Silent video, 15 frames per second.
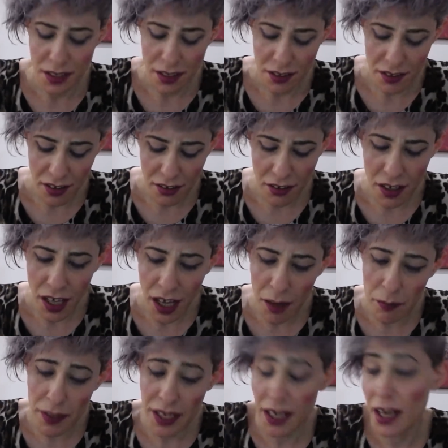So
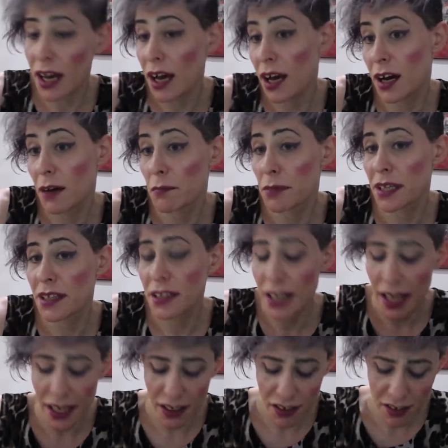coming up
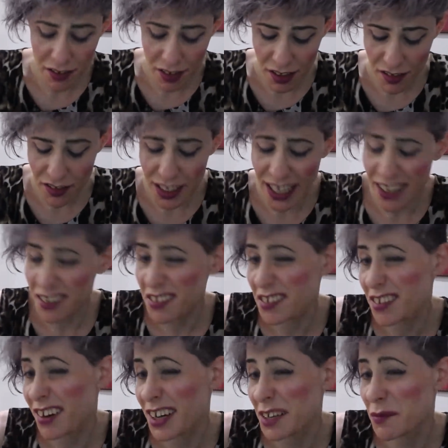next is the next
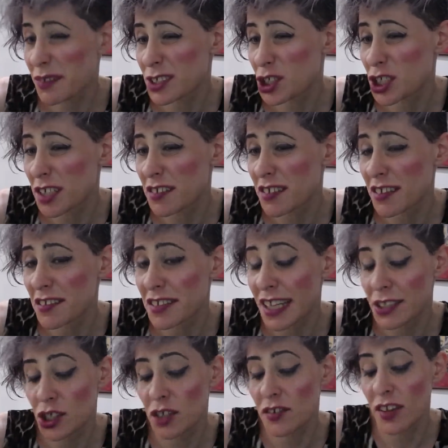sign, which is
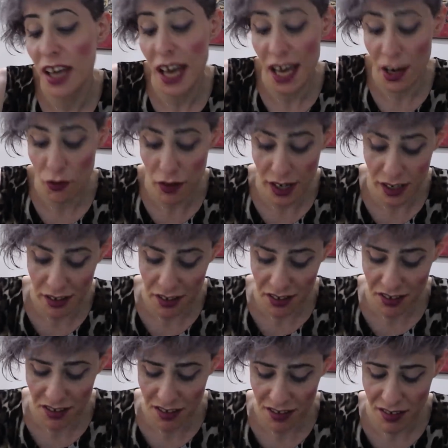
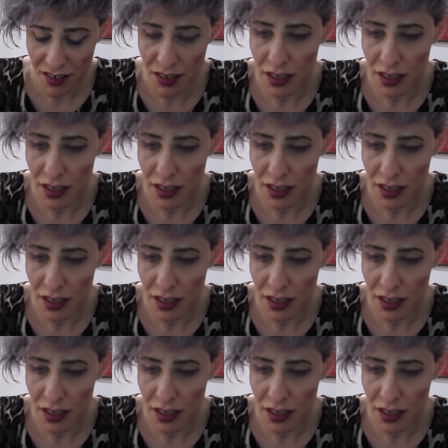Sagittarius.